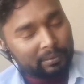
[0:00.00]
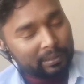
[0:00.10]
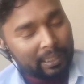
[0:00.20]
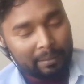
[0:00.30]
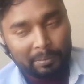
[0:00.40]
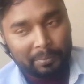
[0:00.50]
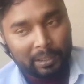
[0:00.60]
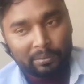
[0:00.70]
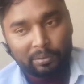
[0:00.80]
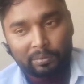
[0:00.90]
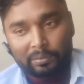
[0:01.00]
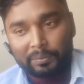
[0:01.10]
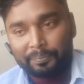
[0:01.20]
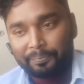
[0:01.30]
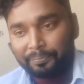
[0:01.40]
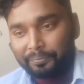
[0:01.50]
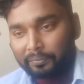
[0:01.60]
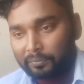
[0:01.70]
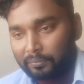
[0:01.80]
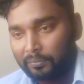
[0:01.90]
they haven't paid through
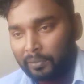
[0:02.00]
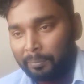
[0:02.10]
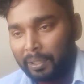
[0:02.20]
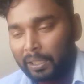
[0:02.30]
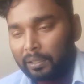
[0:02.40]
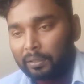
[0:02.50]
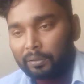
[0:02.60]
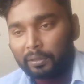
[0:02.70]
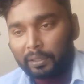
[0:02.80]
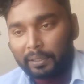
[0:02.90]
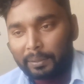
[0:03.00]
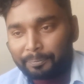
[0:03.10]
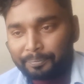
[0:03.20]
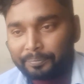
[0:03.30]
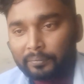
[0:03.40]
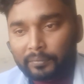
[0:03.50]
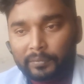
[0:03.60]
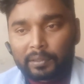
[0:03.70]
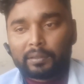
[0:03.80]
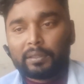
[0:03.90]
bank account only,
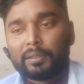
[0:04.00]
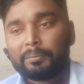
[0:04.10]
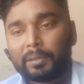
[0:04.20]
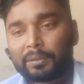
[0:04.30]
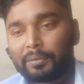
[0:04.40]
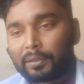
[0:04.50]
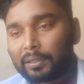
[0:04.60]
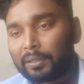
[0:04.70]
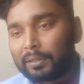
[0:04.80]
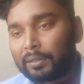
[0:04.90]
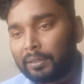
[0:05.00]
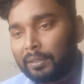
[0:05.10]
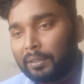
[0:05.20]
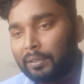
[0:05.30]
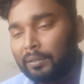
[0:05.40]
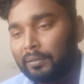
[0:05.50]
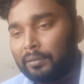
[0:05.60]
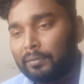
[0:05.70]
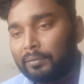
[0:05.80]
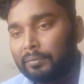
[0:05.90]
but for the
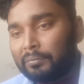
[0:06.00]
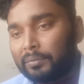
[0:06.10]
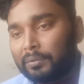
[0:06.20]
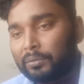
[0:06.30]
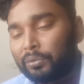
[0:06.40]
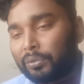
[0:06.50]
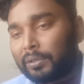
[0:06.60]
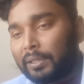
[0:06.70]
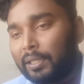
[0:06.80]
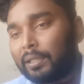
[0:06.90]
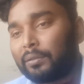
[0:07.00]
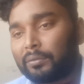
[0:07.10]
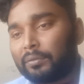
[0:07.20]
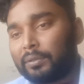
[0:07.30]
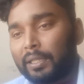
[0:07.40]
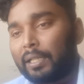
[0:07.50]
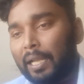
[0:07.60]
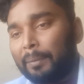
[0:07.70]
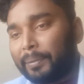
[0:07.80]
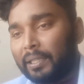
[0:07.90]
to share their
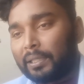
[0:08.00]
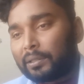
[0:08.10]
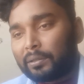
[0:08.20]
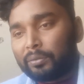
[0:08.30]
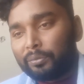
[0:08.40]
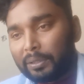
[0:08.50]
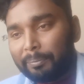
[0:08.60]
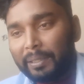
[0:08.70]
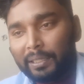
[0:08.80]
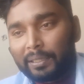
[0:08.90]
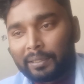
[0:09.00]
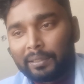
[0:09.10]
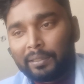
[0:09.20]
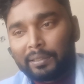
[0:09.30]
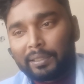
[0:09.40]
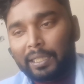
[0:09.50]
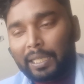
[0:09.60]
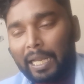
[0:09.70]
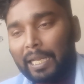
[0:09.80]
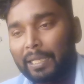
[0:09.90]
happiness with me that
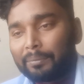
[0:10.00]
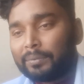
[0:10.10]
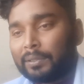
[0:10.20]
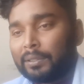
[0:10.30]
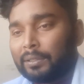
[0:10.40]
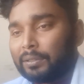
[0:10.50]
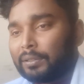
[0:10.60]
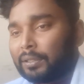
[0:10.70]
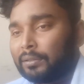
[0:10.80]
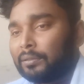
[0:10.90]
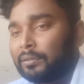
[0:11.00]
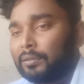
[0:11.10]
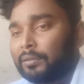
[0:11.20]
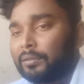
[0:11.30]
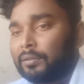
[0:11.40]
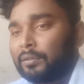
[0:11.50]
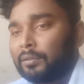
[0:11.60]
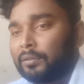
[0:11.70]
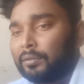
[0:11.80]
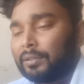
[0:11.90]
I have done
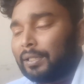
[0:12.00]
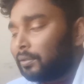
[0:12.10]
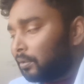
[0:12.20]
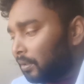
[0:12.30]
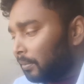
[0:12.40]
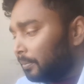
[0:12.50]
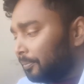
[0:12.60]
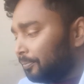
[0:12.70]
this job,